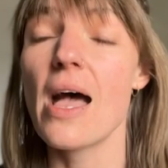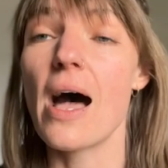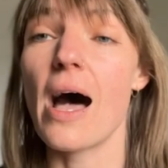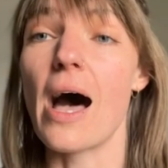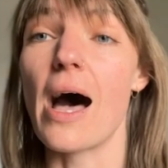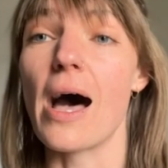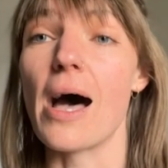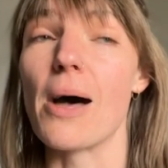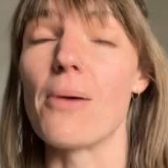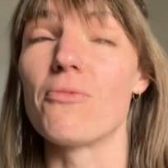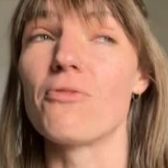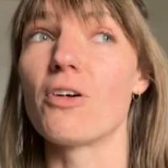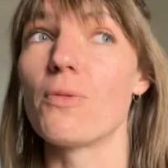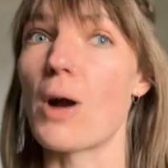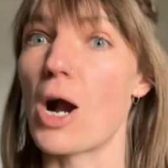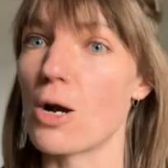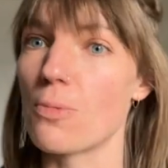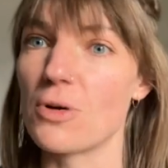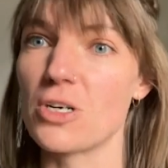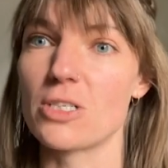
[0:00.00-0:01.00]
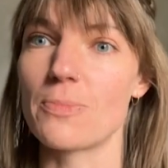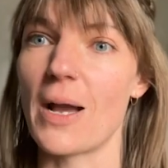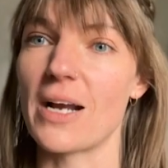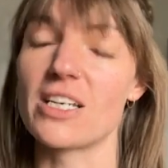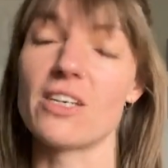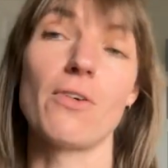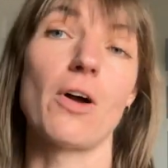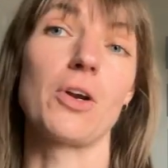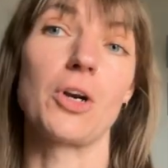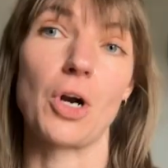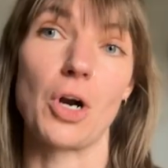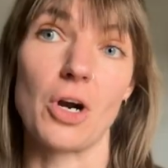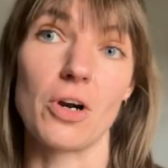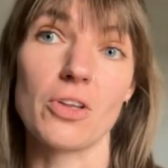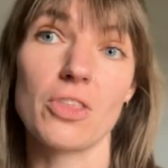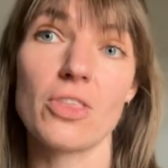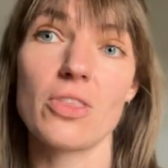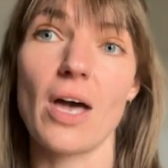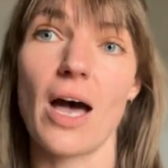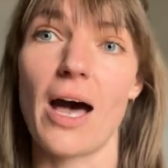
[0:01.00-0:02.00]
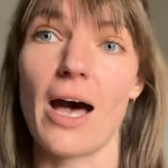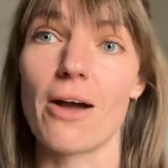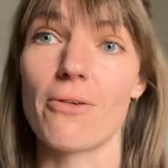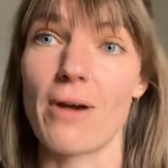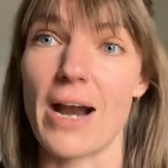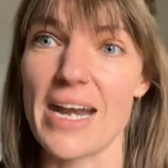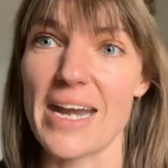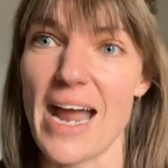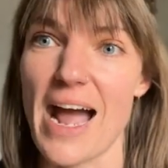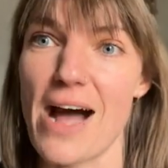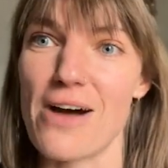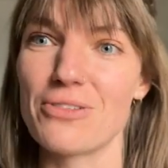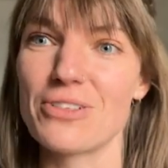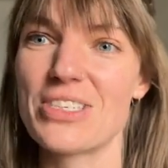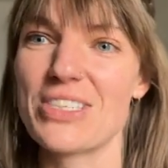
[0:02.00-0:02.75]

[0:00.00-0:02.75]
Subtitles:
from our perspective on Earth right now.